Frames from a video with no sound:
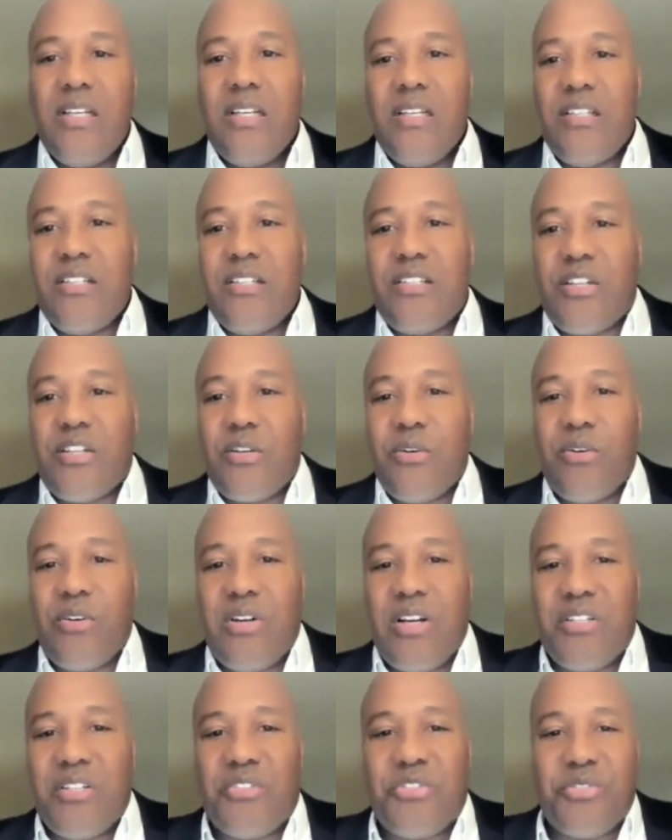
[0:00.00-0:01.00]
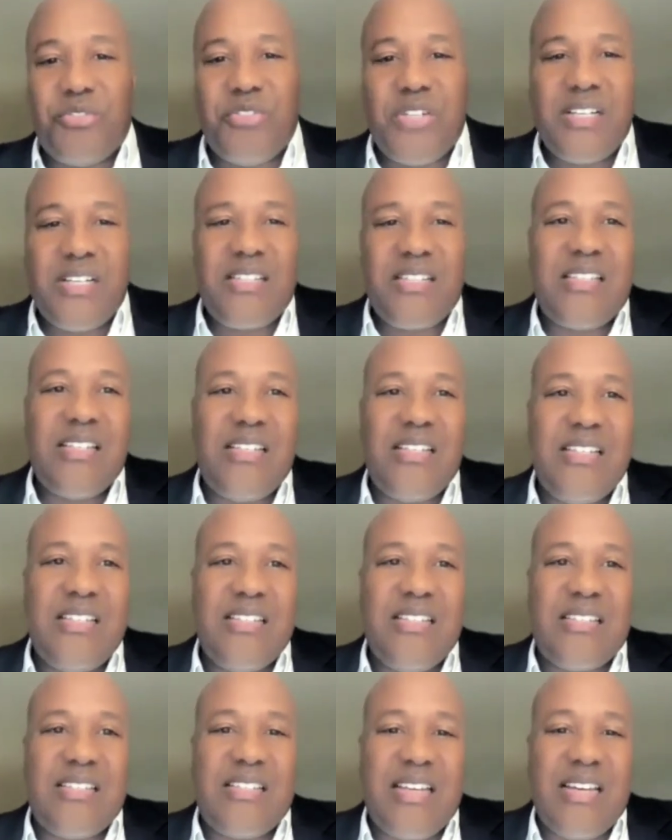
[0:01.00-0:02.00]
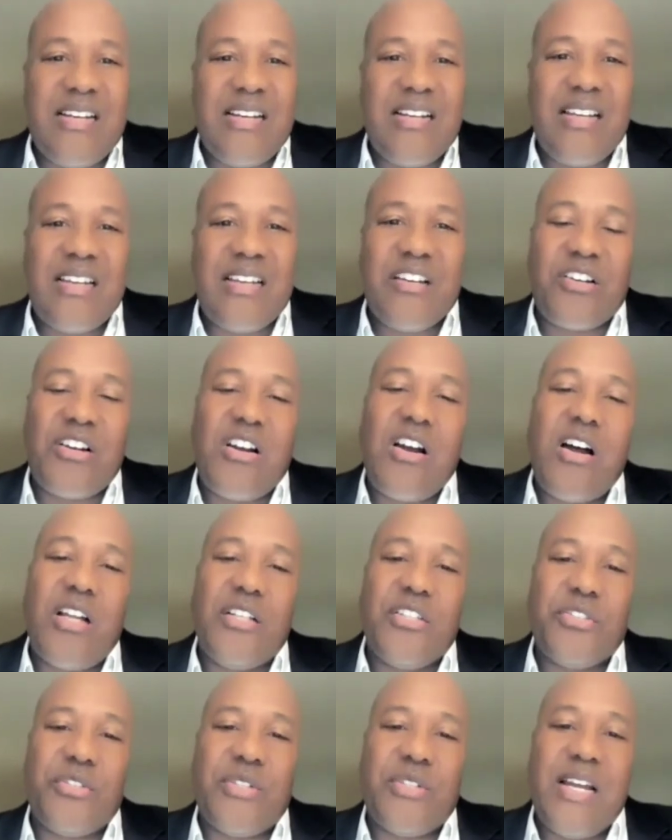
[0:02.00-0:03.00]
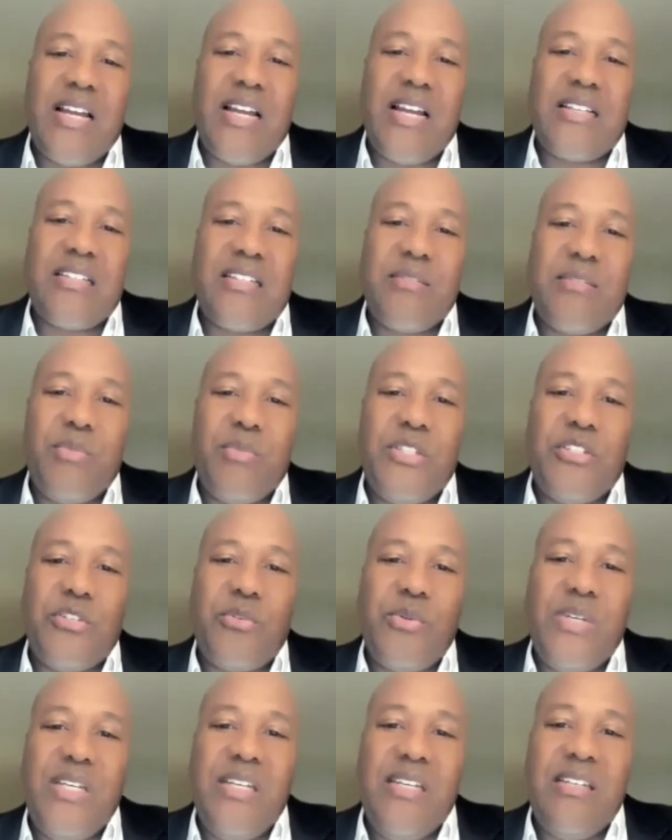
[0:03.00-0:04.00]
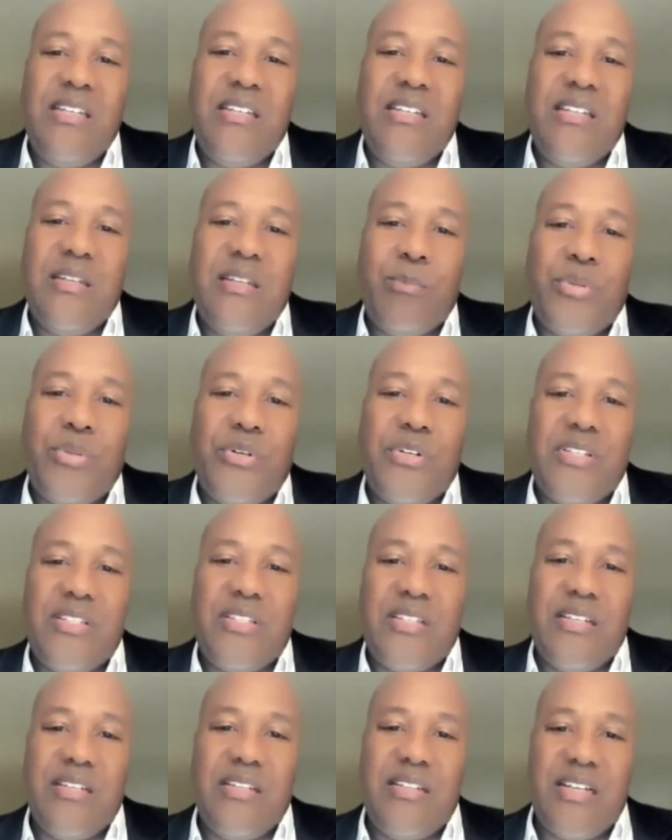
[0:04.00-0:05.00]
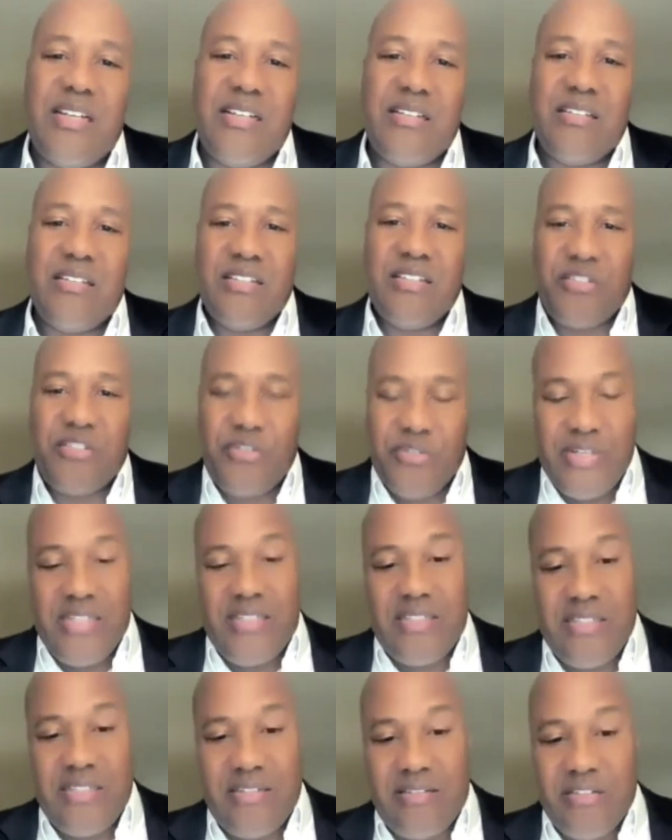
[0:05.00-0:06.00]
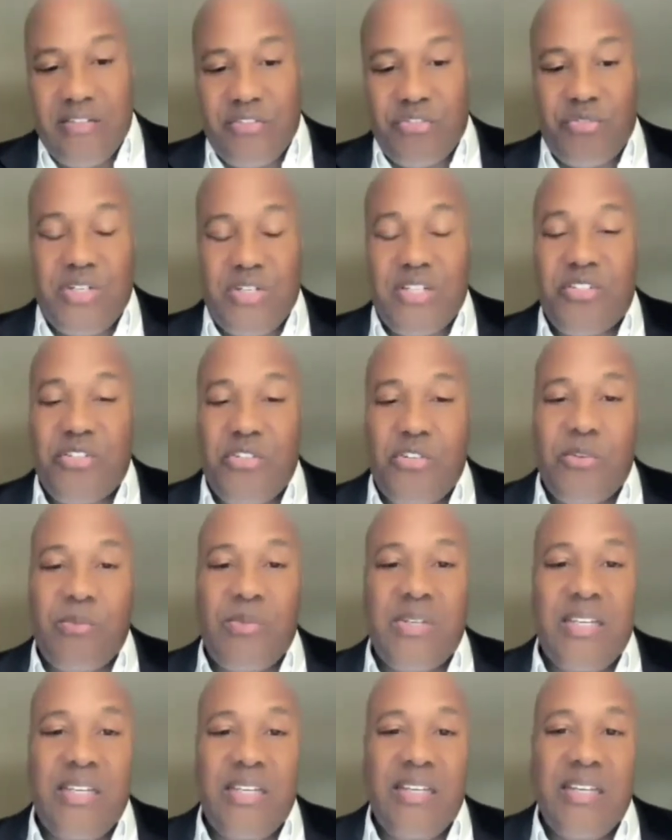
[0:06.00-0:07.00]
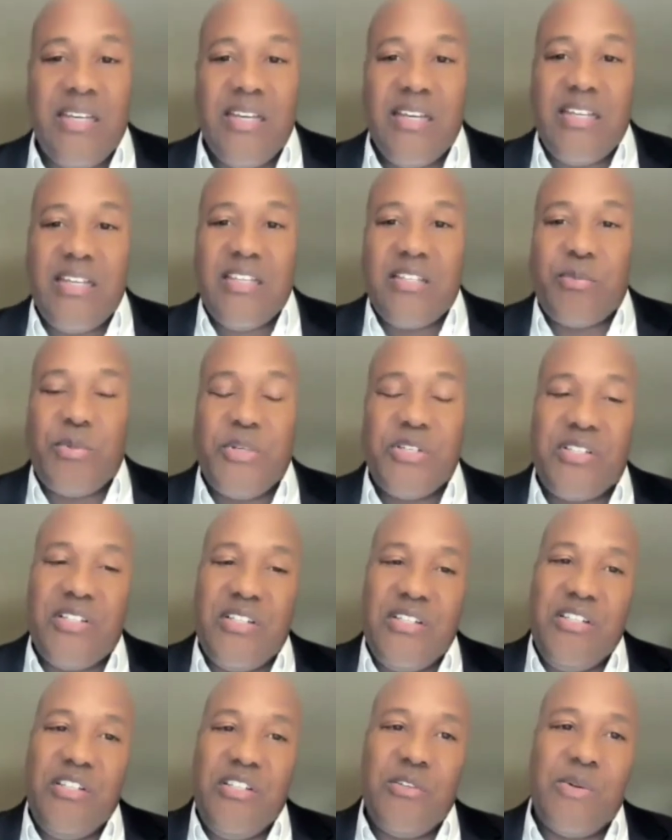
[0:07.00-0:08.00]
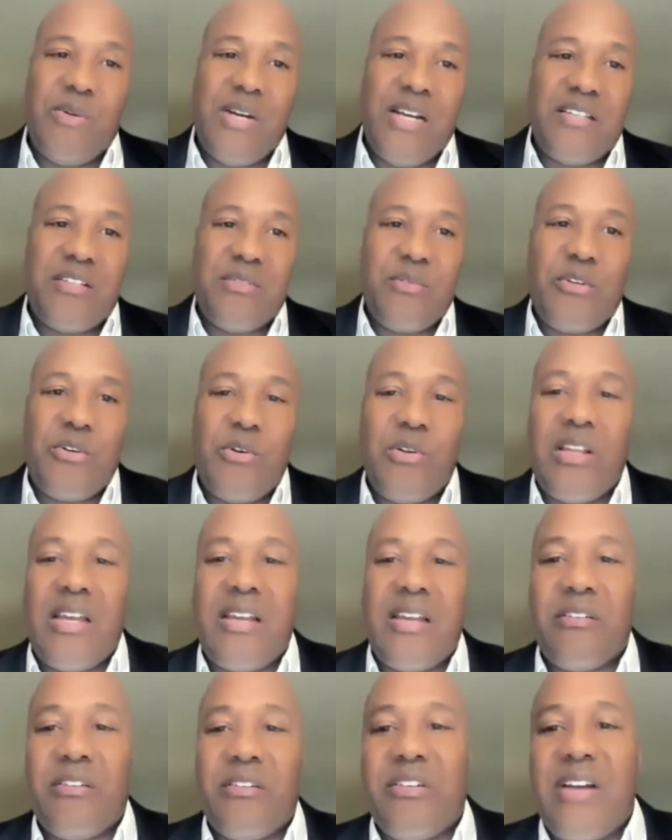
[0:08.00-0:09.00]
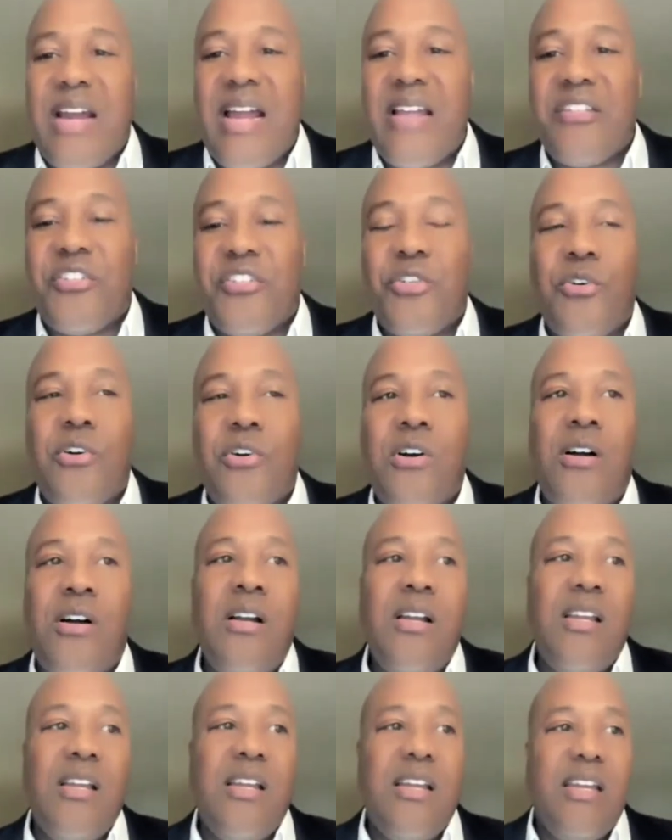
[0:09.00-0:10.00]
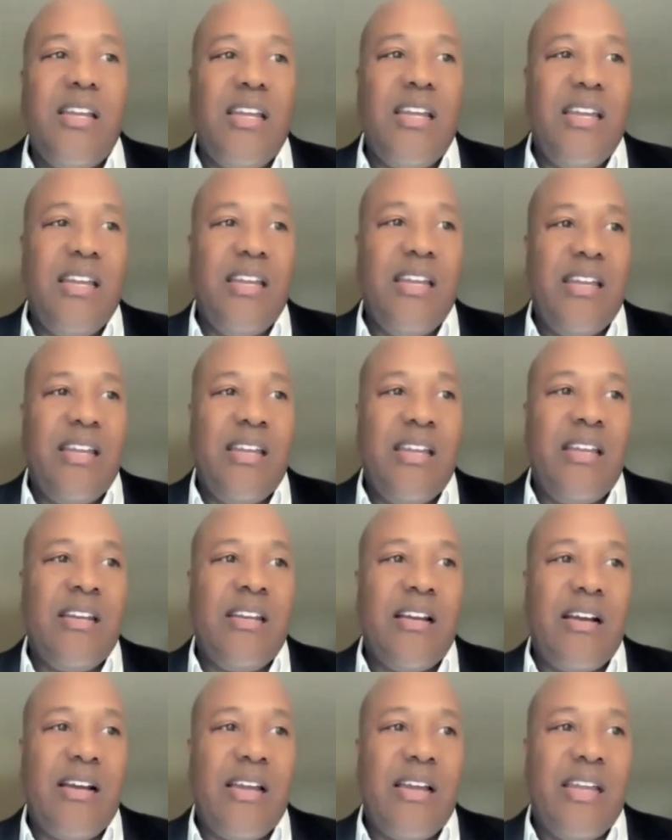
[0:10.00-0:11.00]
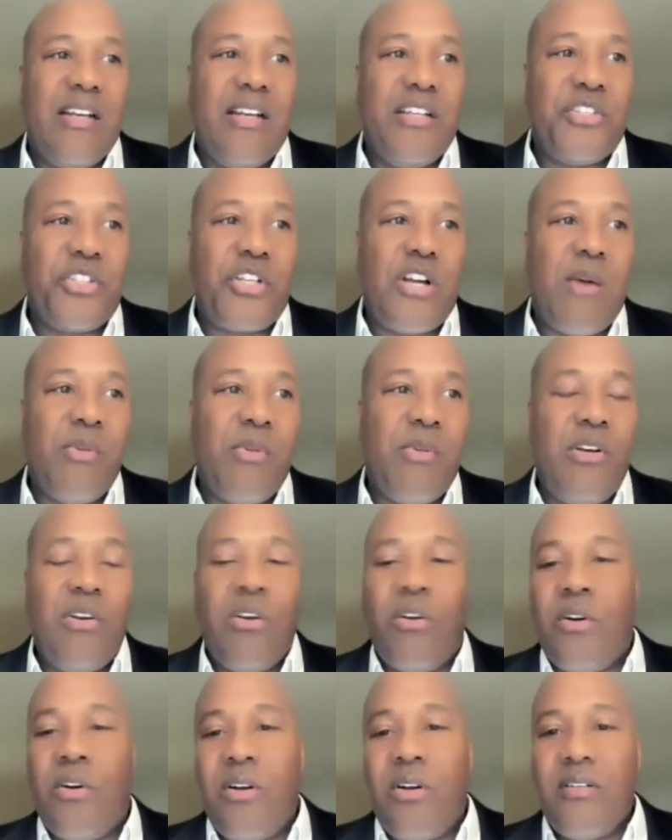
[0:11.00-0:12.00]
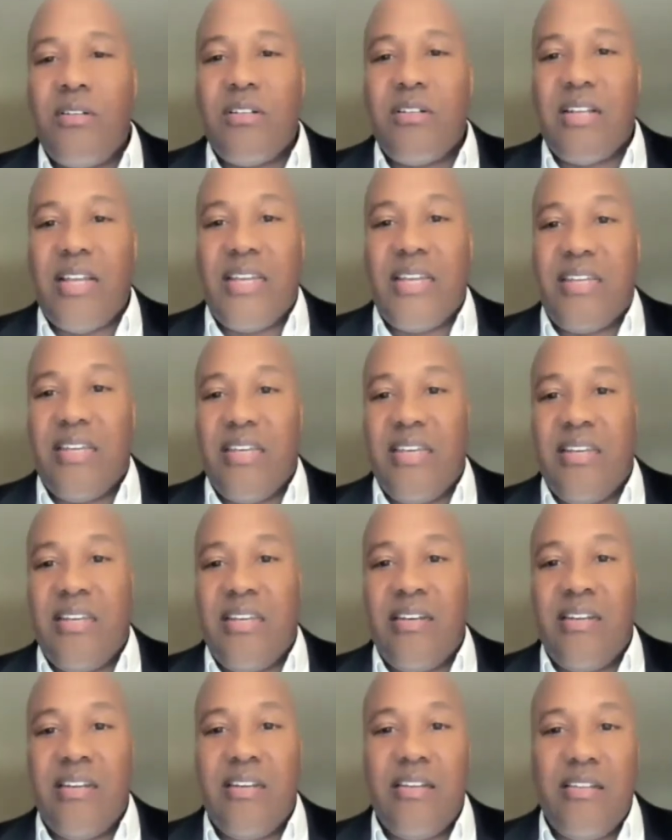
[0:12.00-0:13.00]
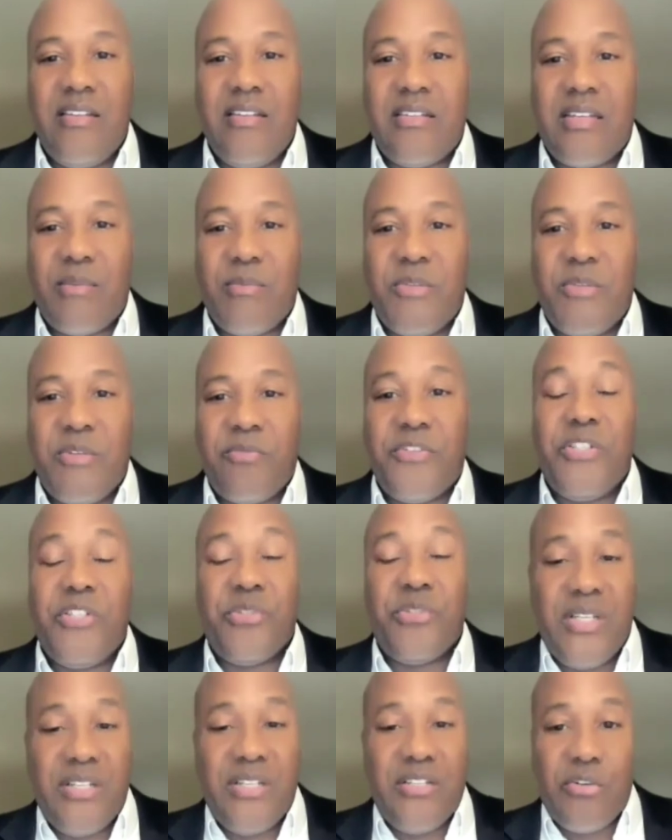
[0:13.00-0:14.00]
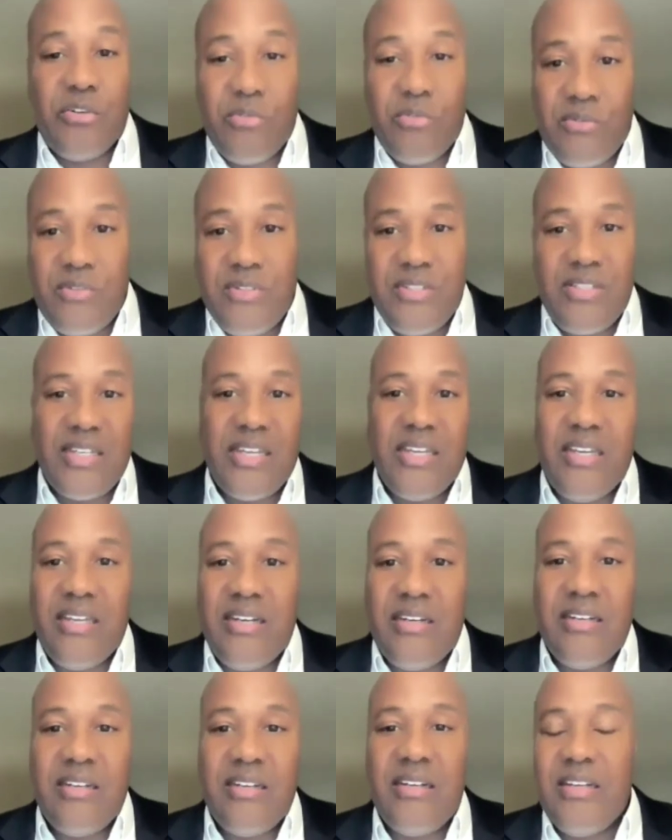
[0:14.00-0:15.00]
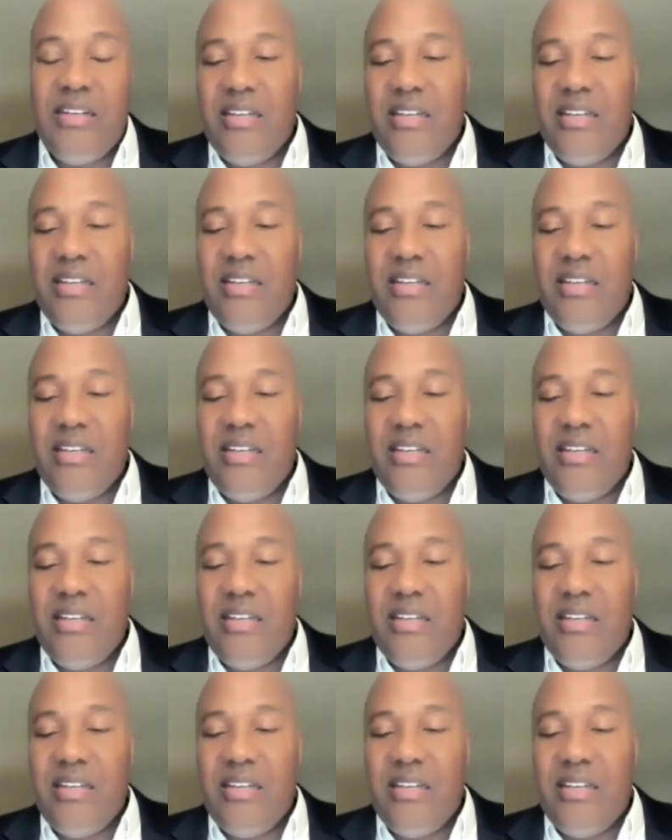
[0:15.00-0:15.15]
so a trust is kind of like a contract between the person that has created the trust. Normally, this person in the US, we call that a grantor. In English common law, like in some of the free trade zones in